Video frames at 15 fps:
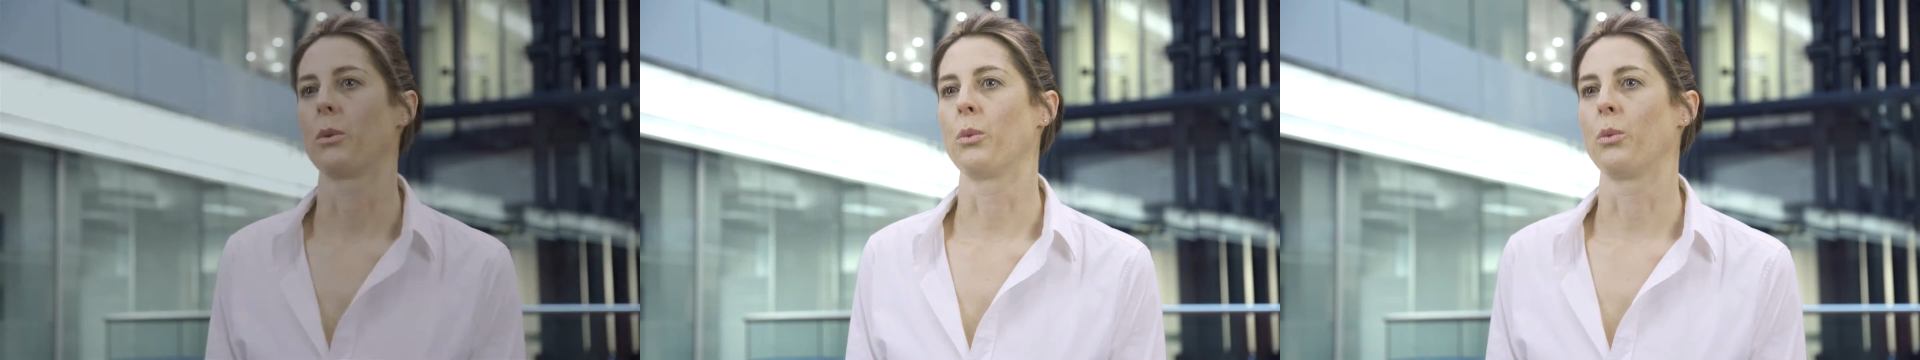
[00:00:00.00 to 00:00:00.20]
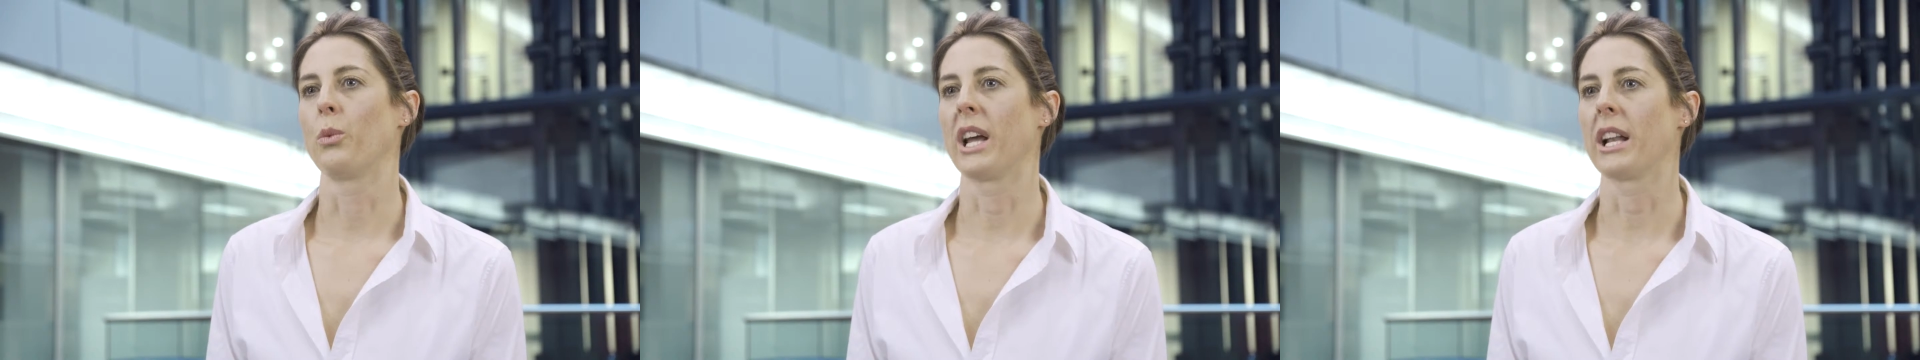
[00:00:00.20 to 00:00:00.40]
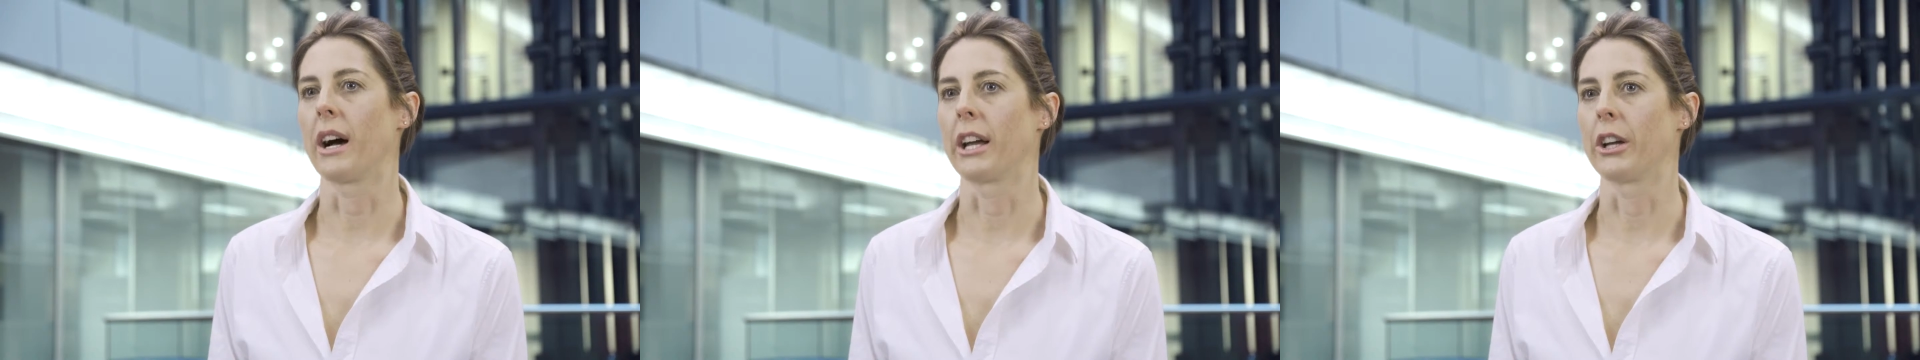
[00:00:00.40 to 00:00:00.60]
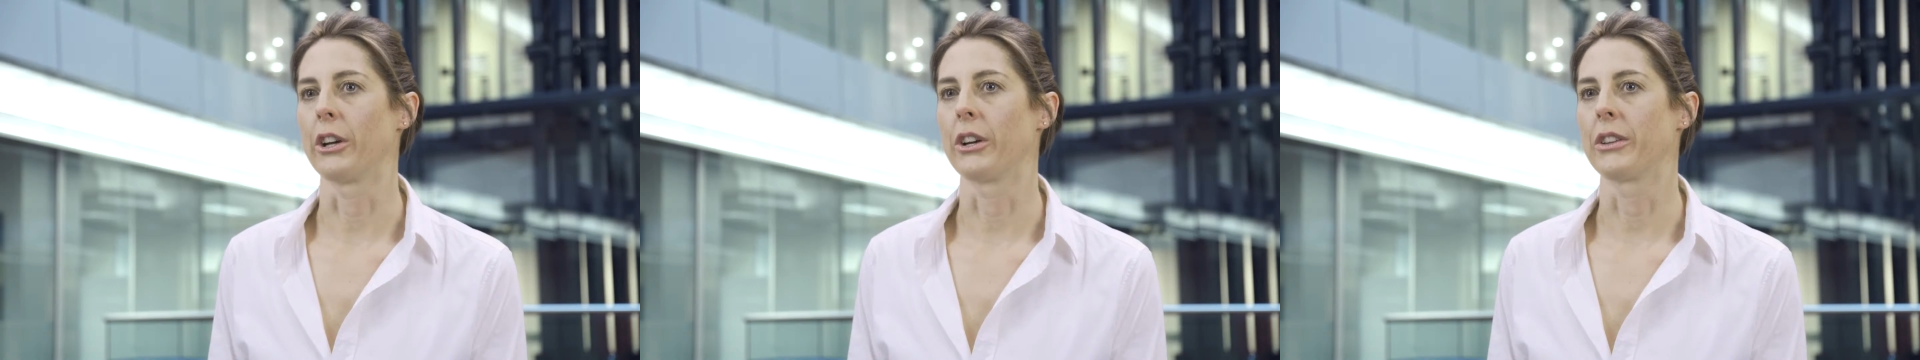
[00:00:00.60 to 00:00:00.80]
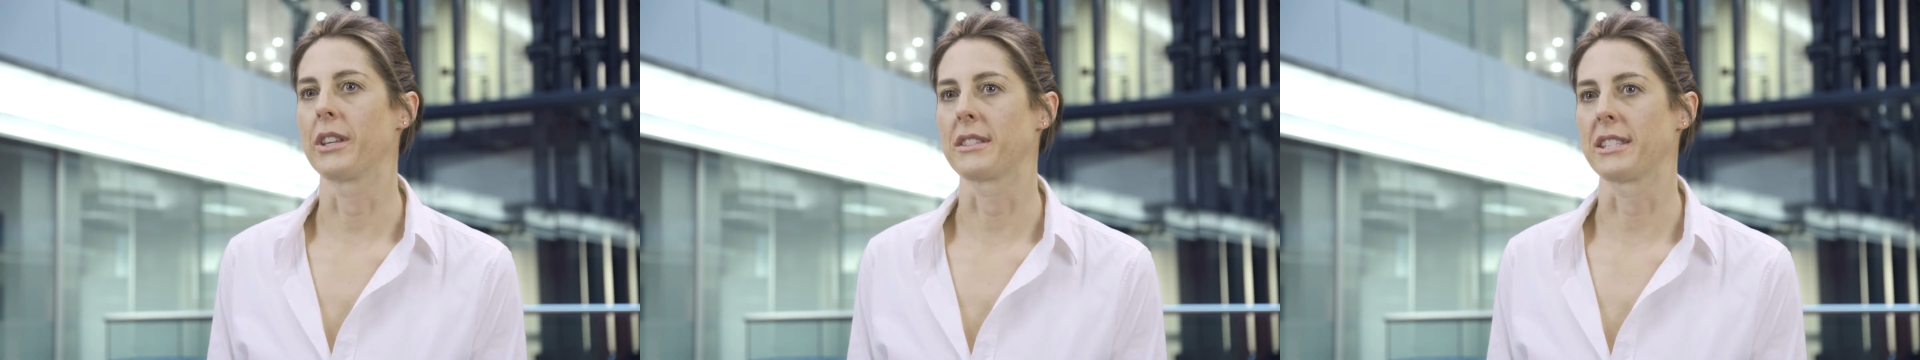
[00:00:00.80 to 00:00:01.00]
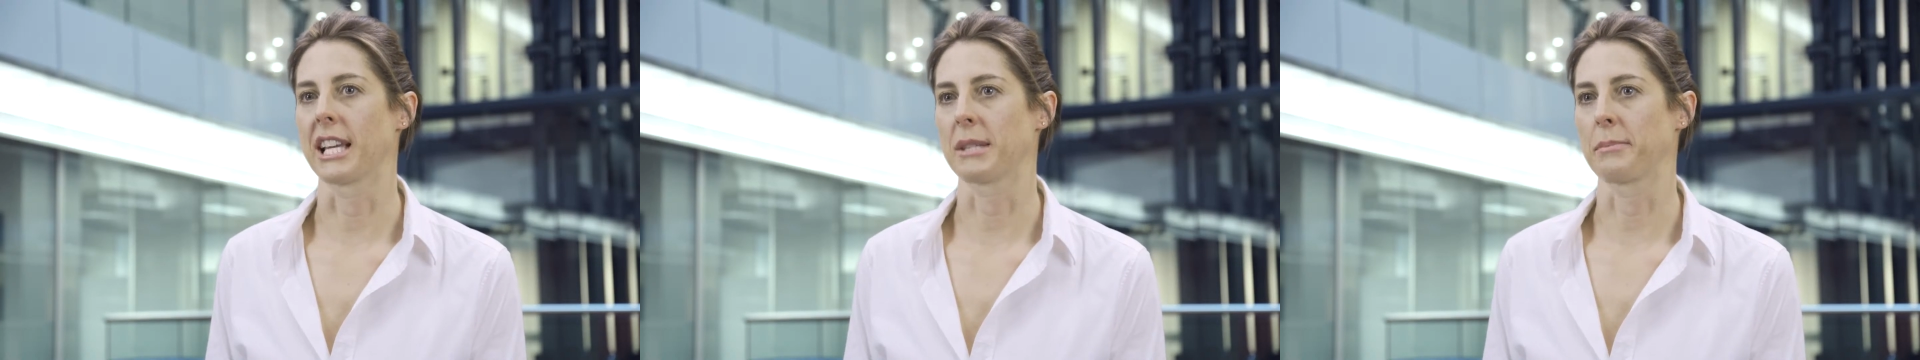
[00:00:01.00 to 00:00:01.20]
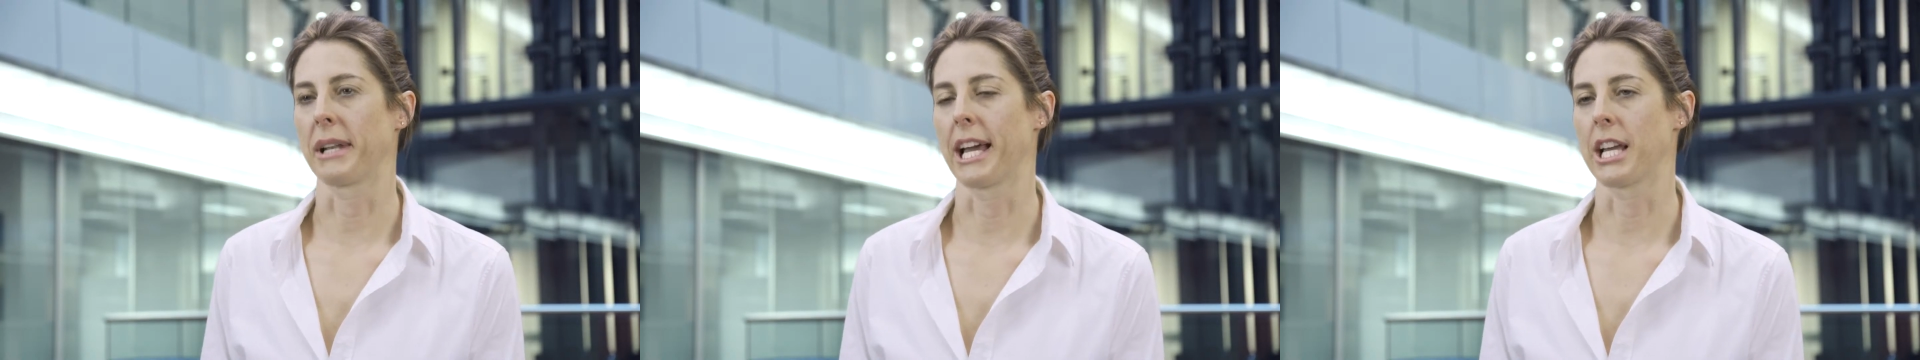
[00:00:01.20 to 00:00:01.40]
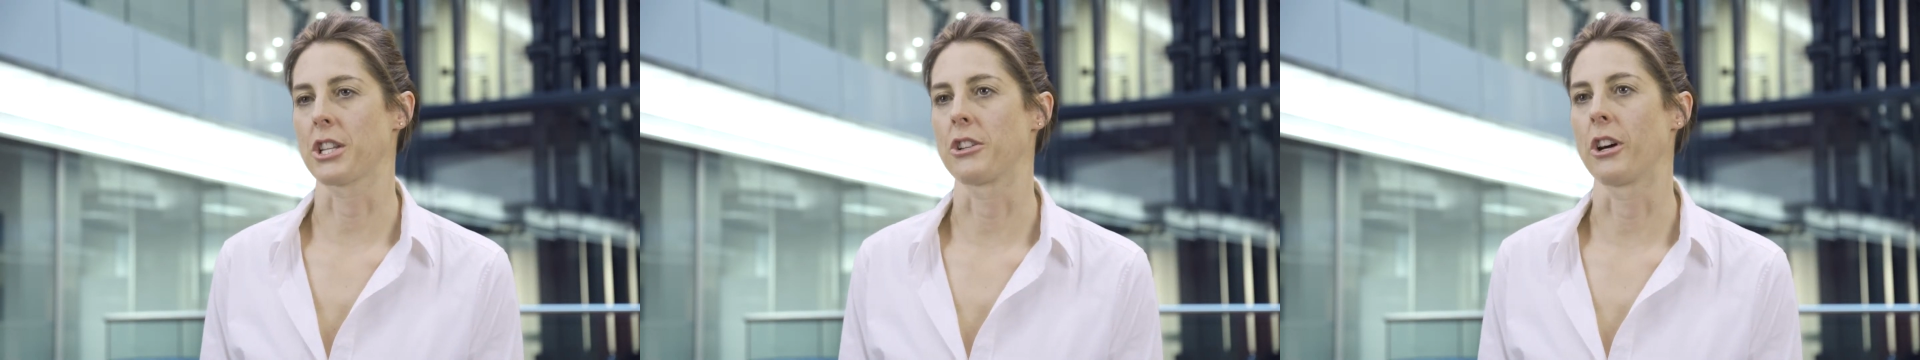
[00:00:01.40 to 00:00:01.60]
When I heard this
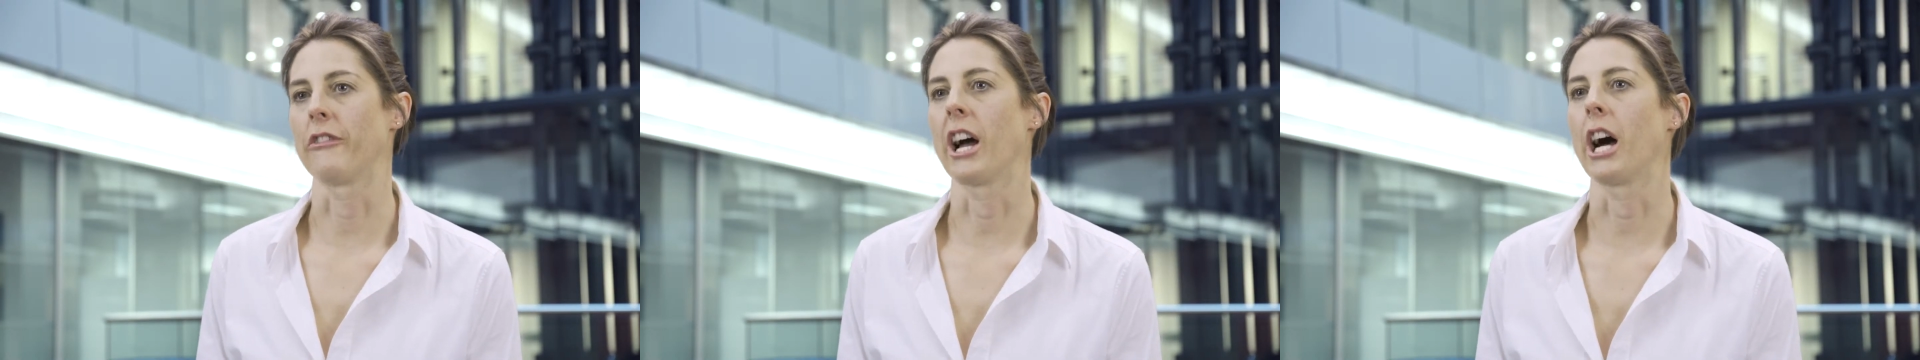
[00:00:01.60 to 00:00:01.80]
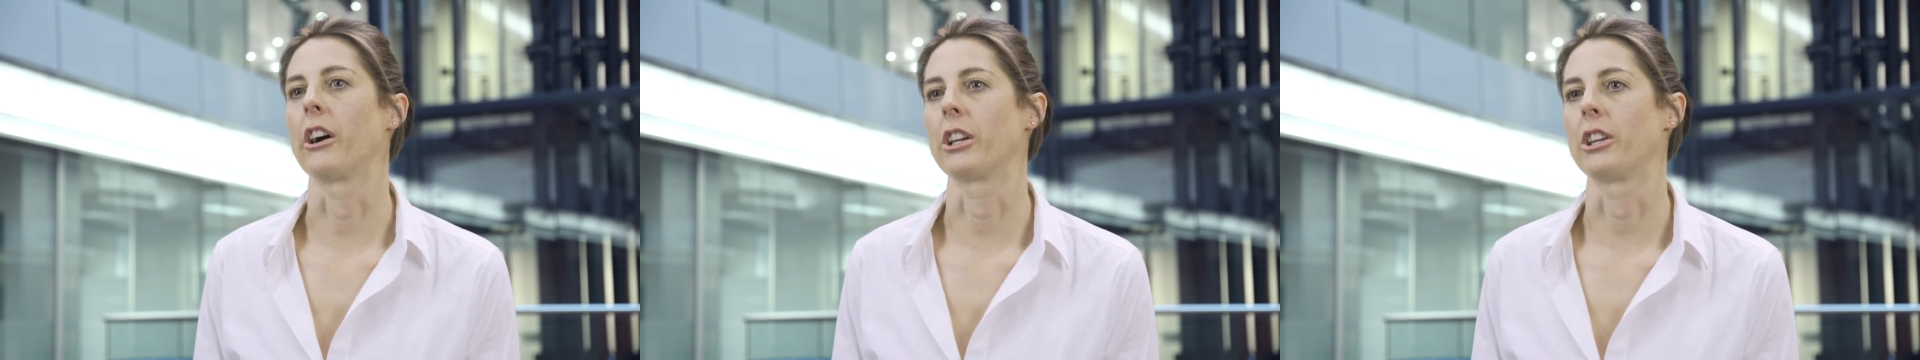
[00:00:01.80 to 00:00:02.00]
explanation of our